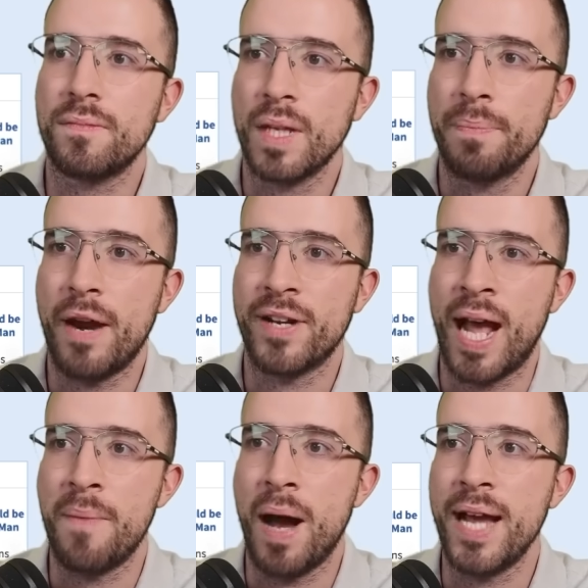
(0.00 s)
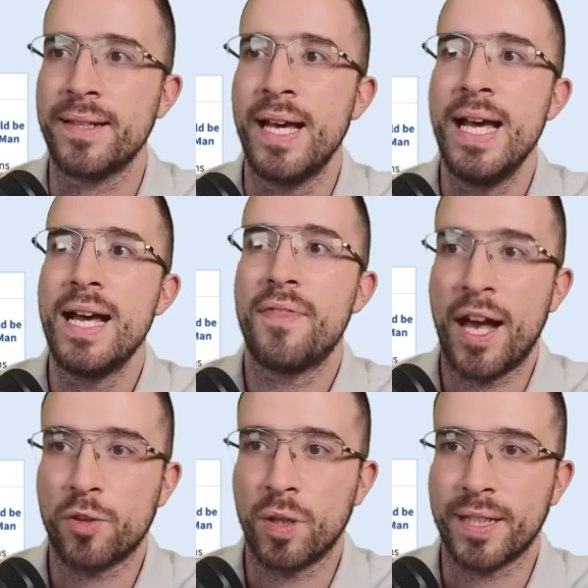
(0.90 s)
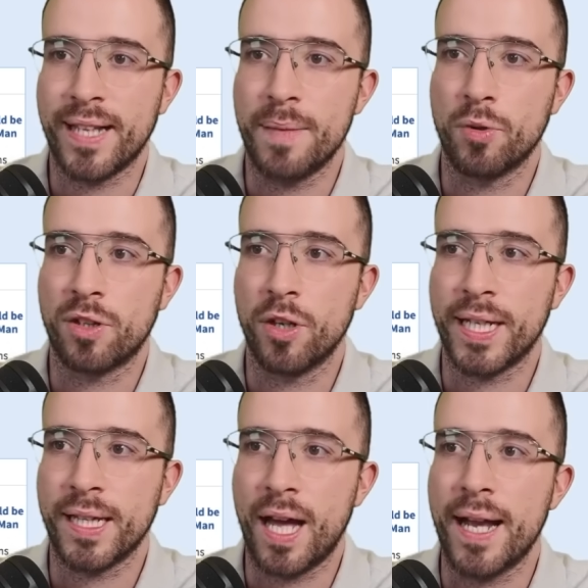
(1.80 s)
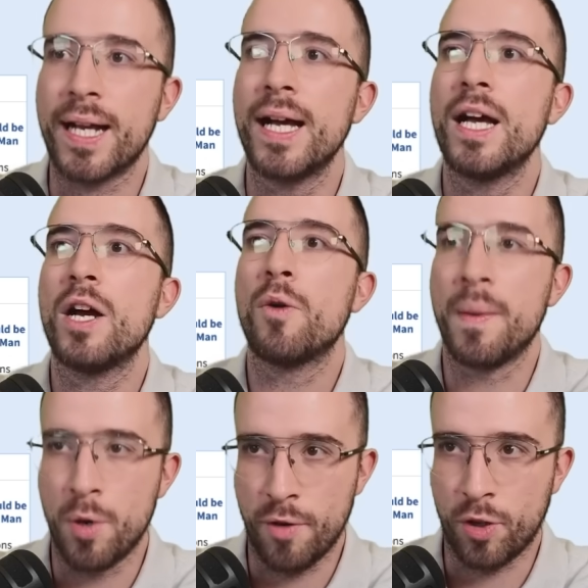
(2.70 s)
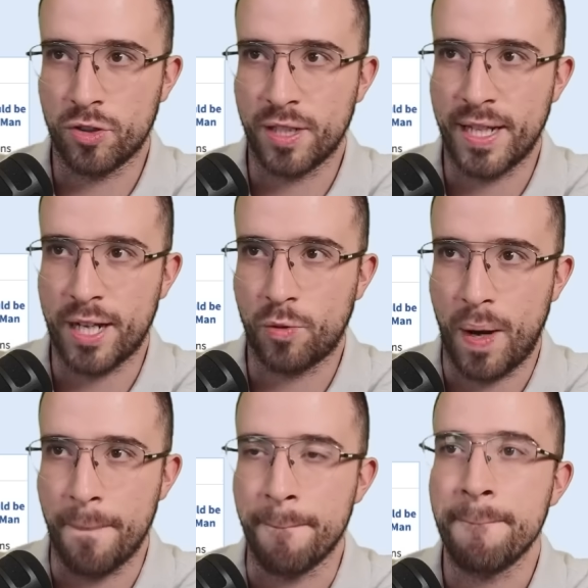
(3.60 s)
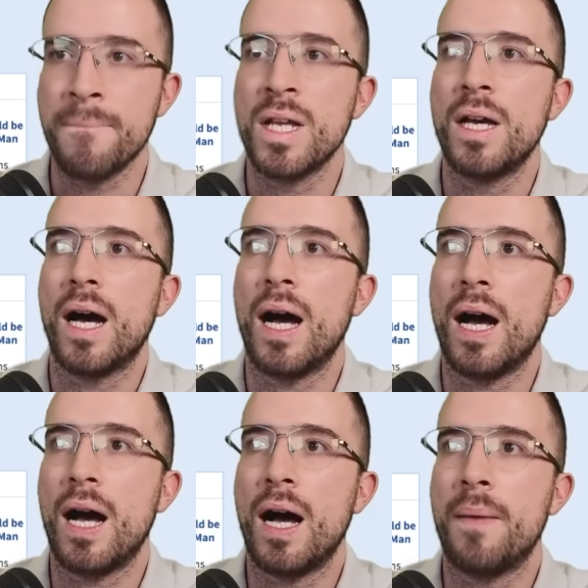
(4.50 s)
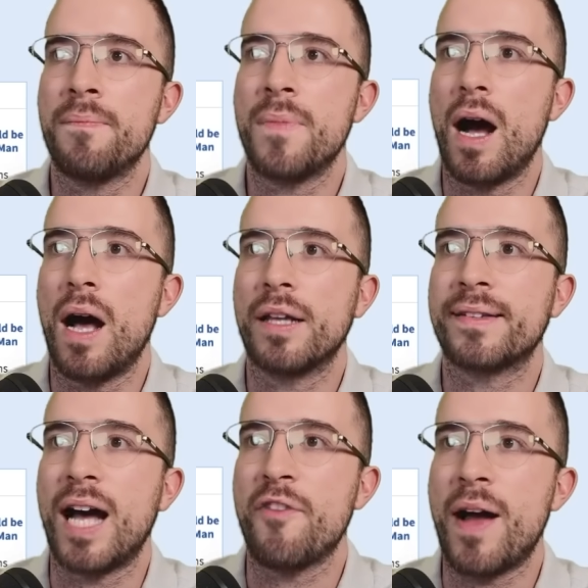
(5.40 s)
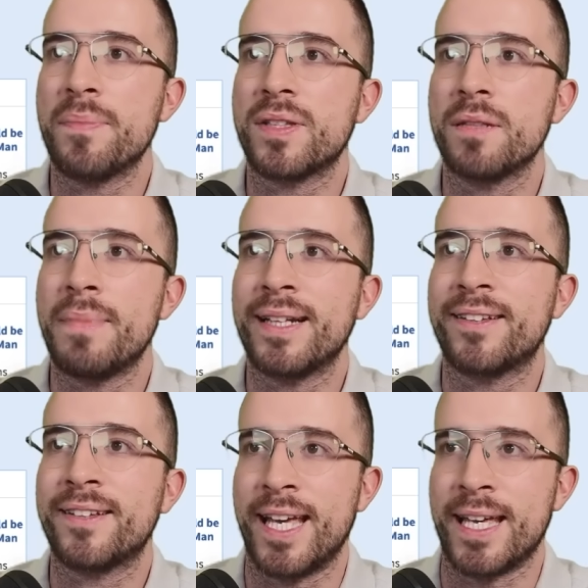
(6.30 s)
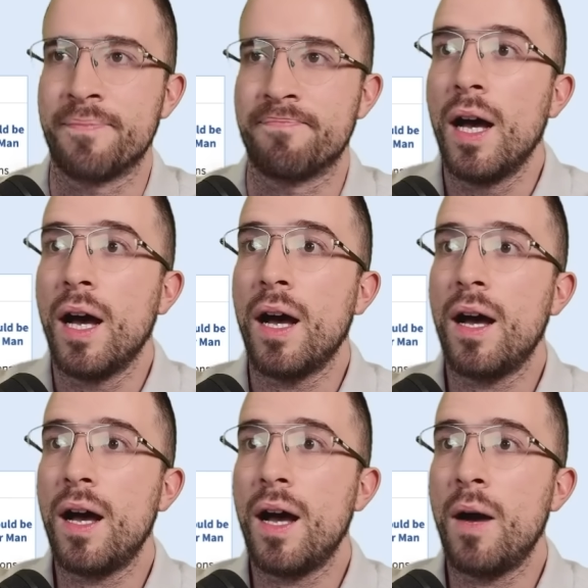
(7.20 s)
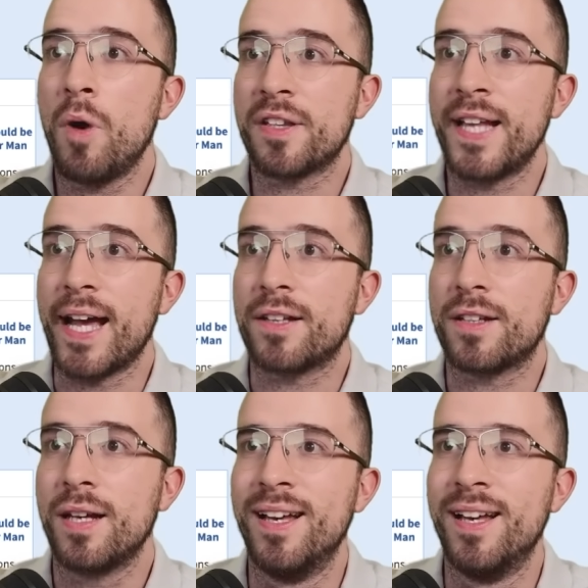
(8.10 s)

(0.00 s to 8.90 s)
bearing that in mind, that's what the table's looking like. We move on to the next one. Southampton, Man City. What's next?